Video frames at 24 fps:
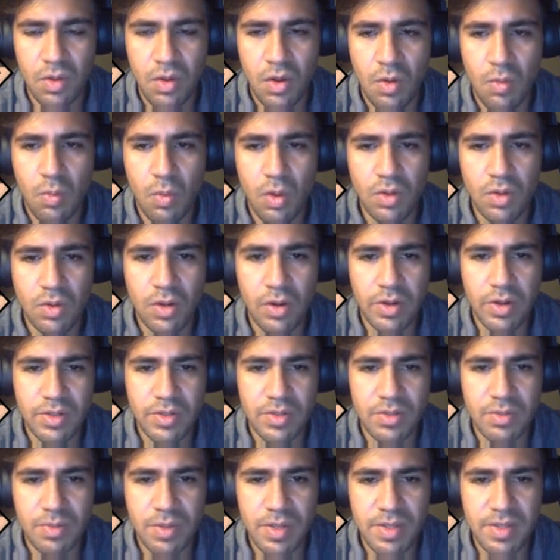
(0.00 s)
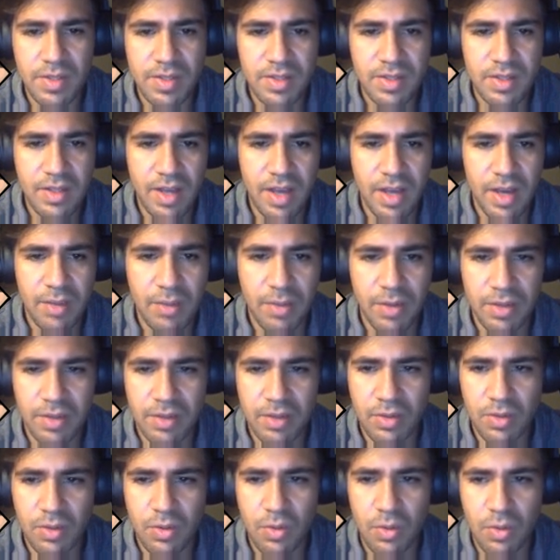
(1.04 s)
Well, all right, so basically I want
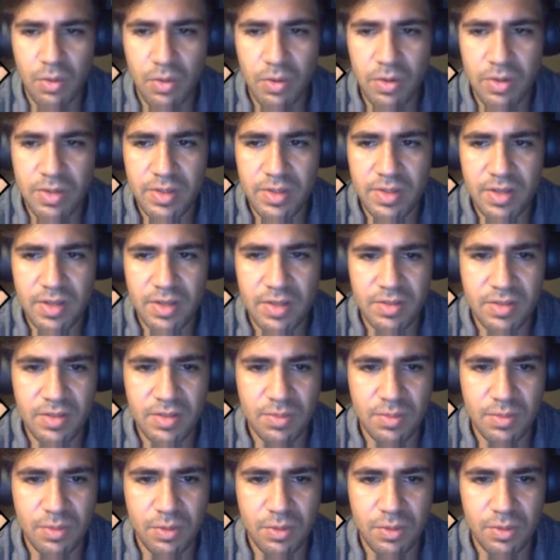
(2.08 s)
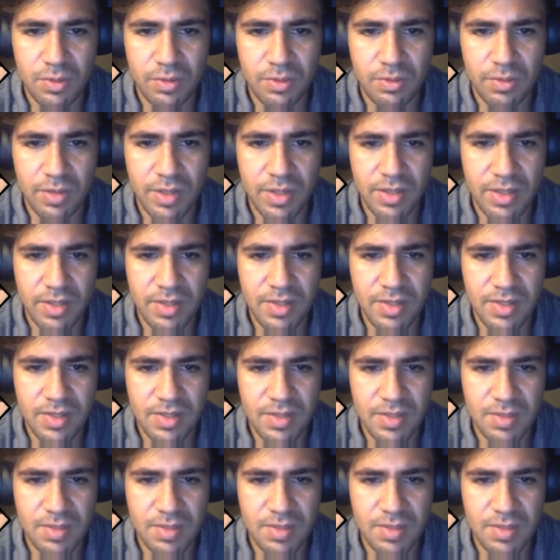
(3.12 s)
the horizontal border radiuses